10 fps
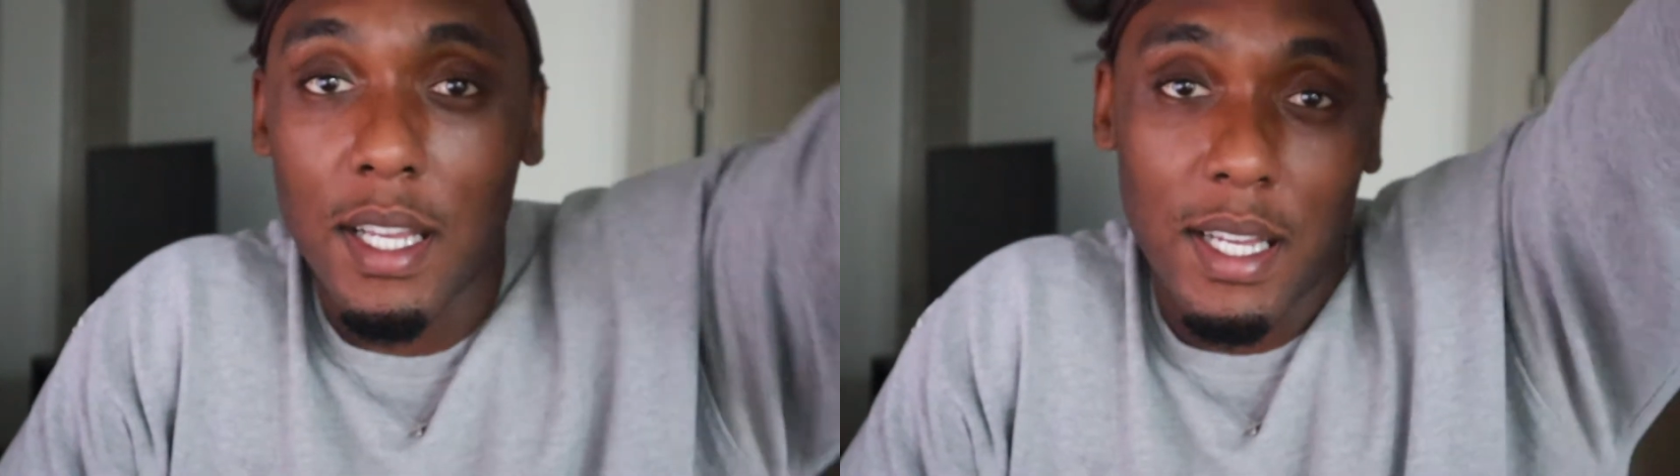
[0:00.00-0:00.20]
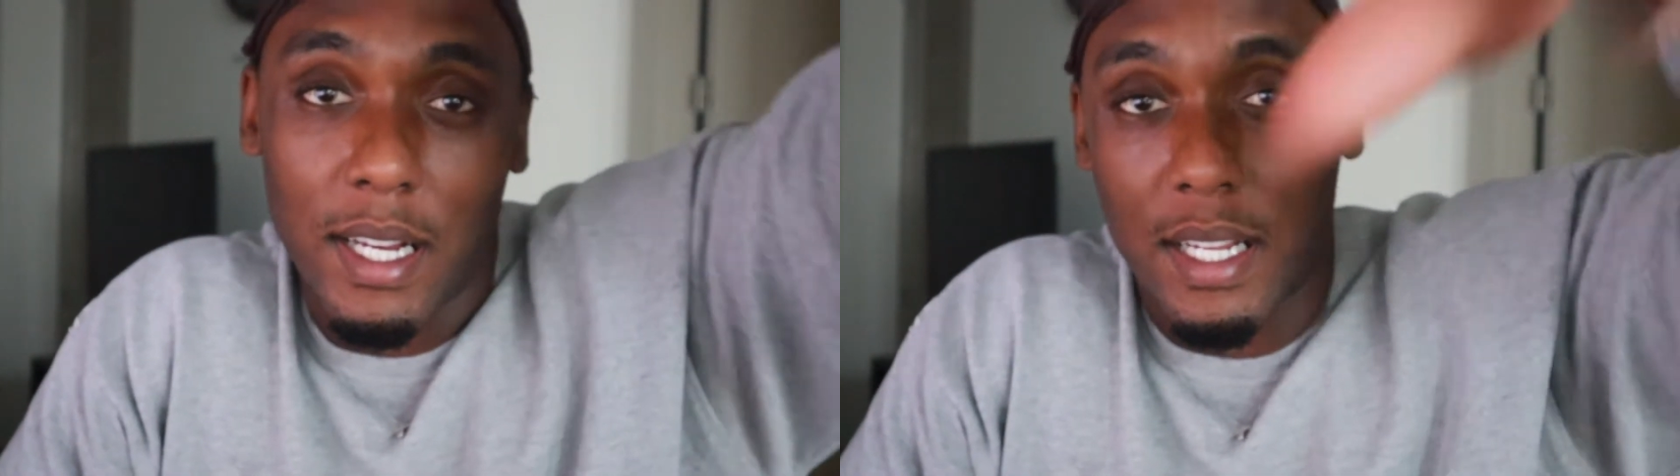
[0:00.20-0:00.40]

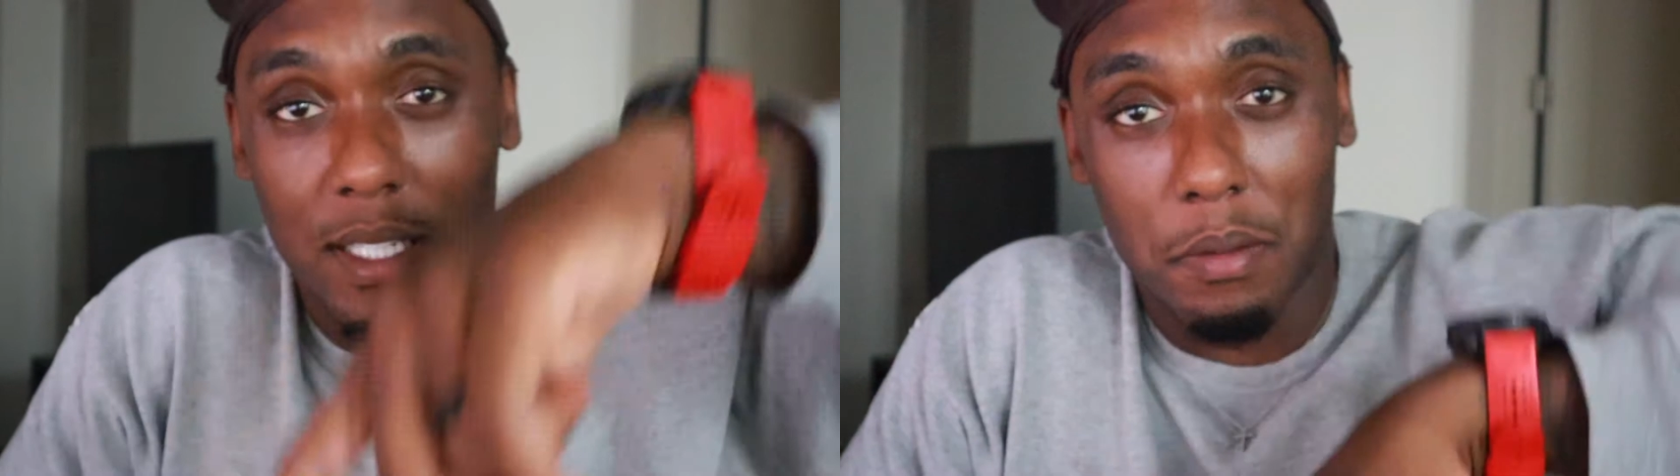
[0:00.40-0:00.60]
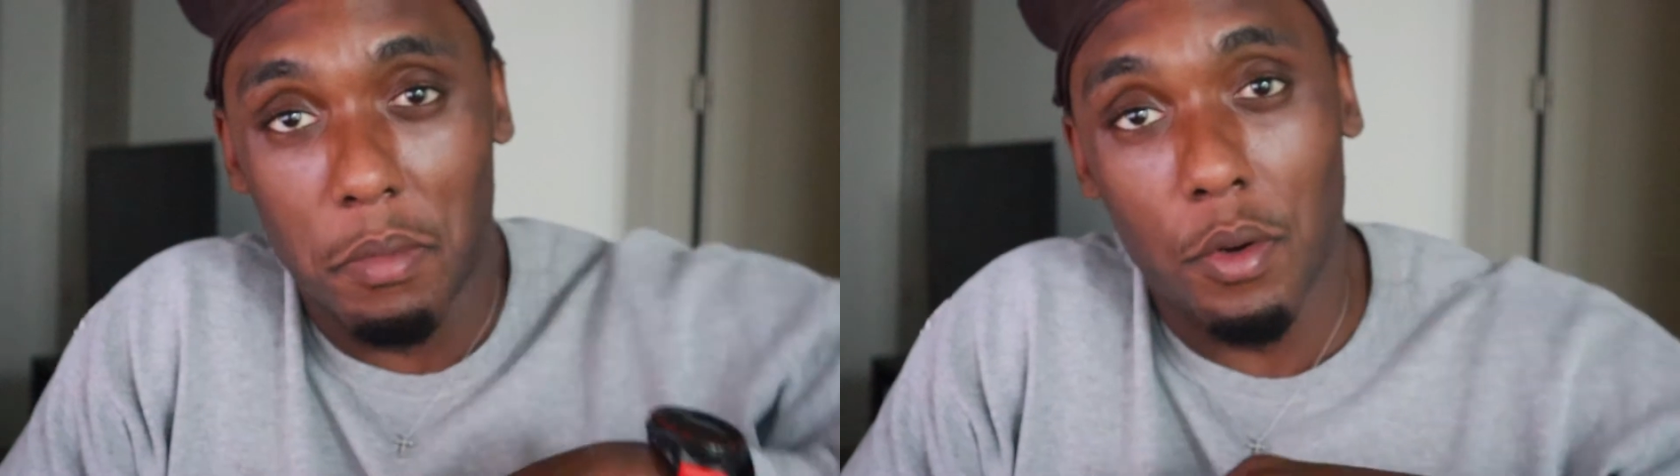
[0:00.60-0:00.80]
and I got
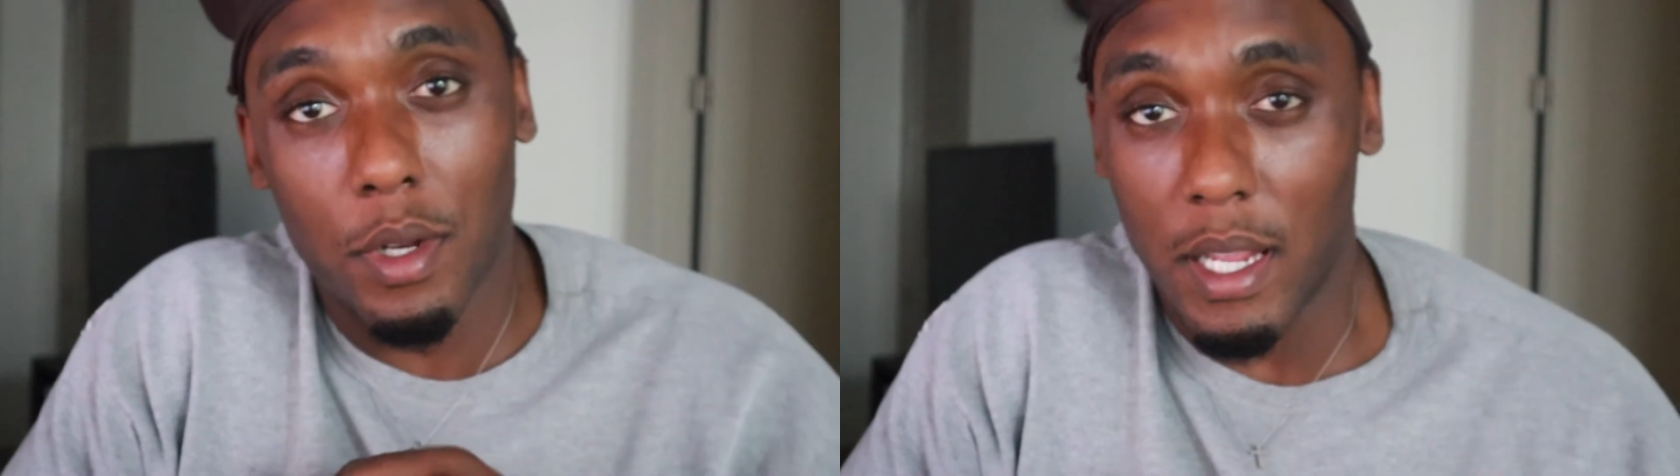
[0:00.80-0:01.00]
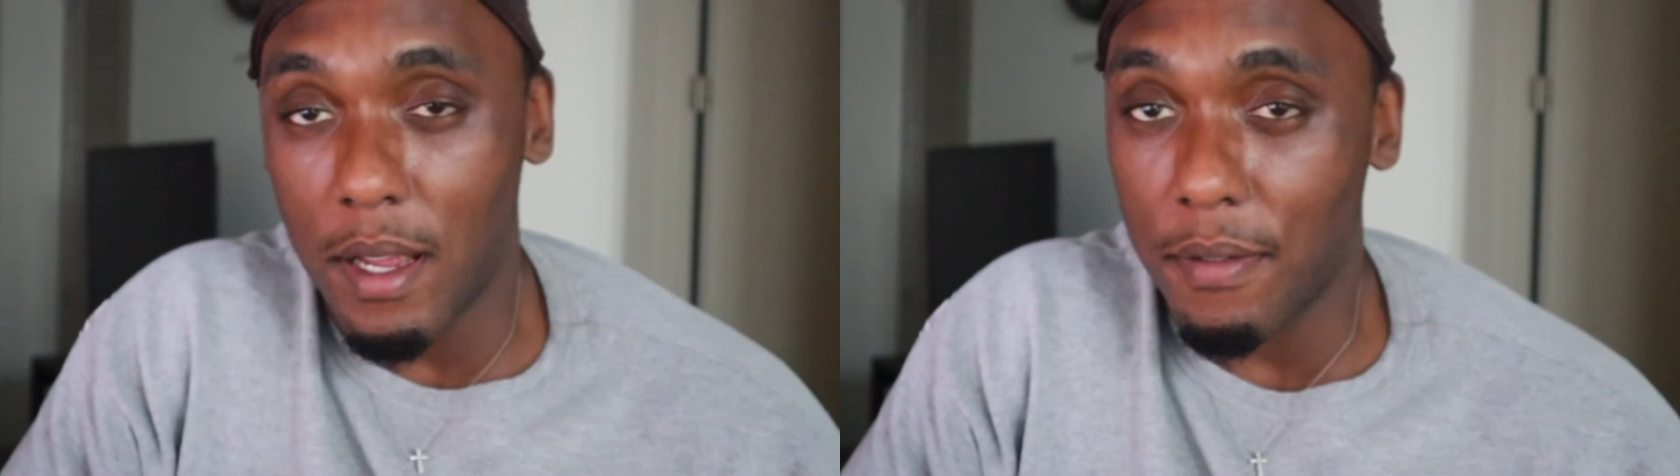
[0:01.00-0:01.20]
some more
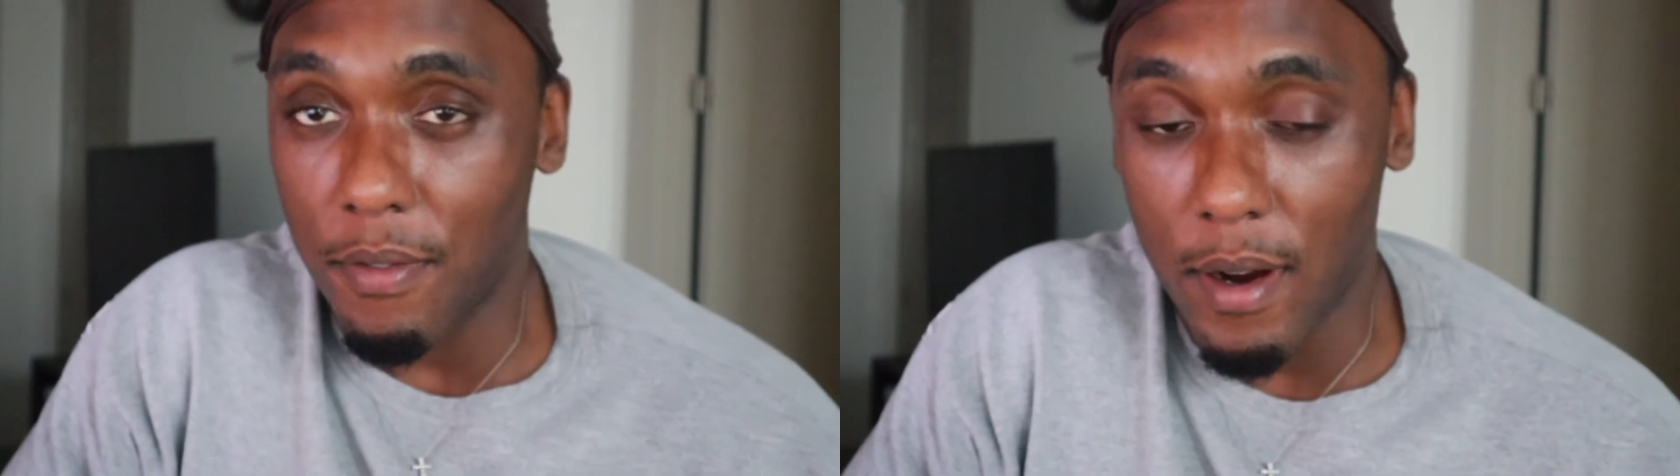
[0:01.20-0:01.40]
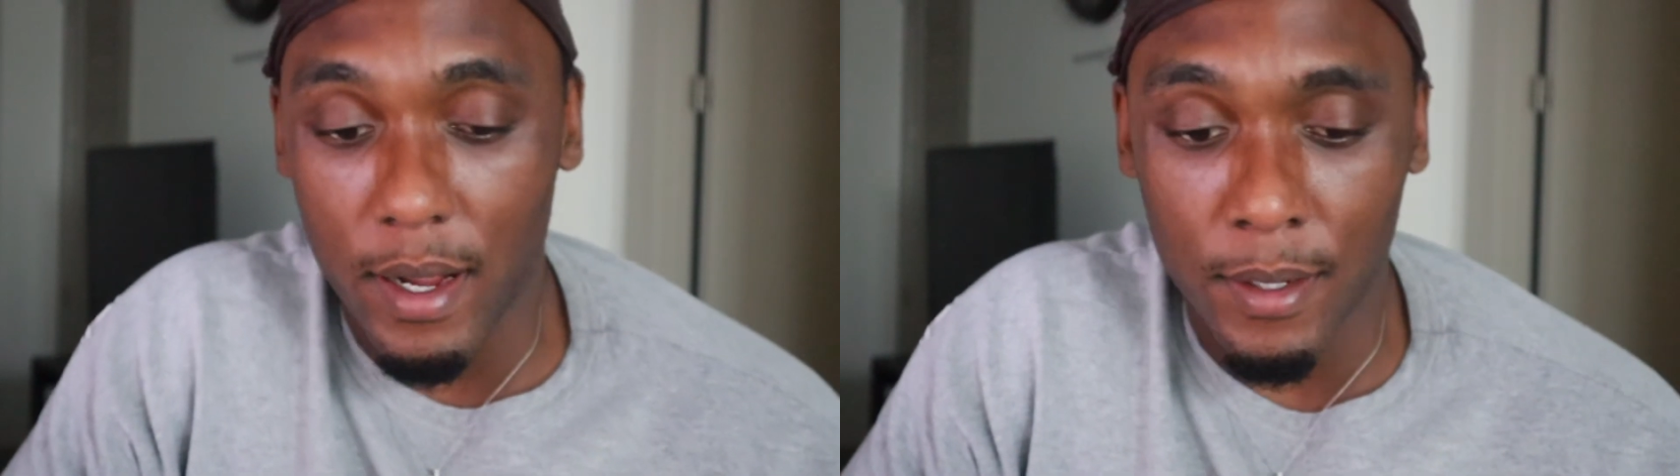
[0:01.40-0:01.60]
in the air
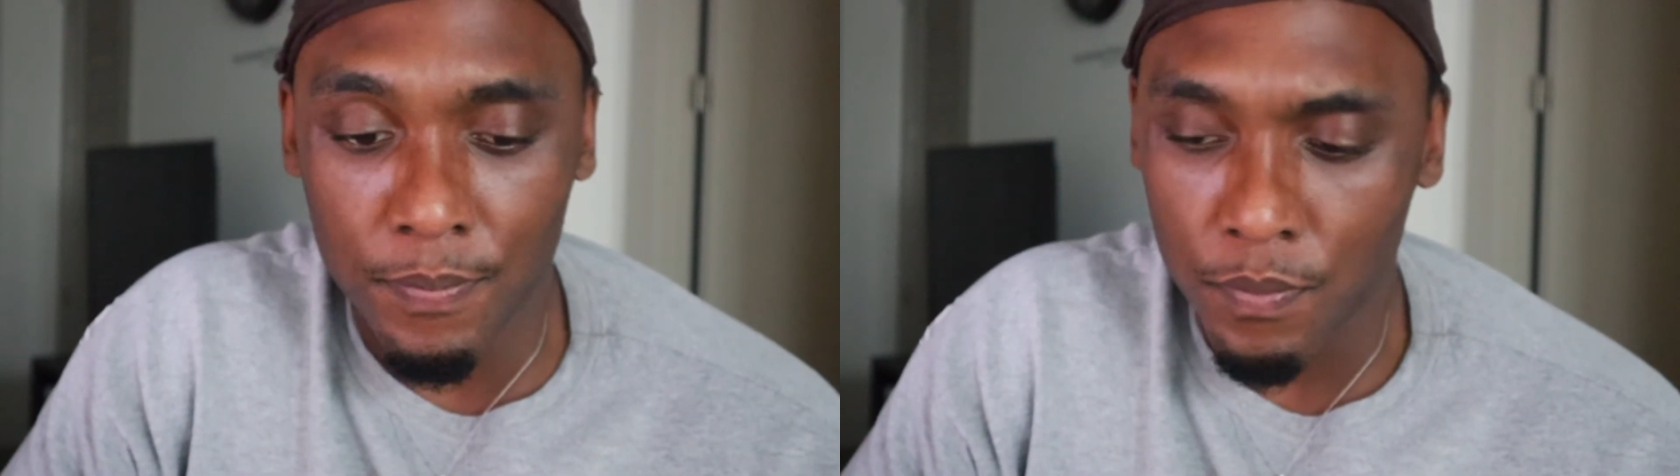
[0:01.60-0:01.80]
fryer.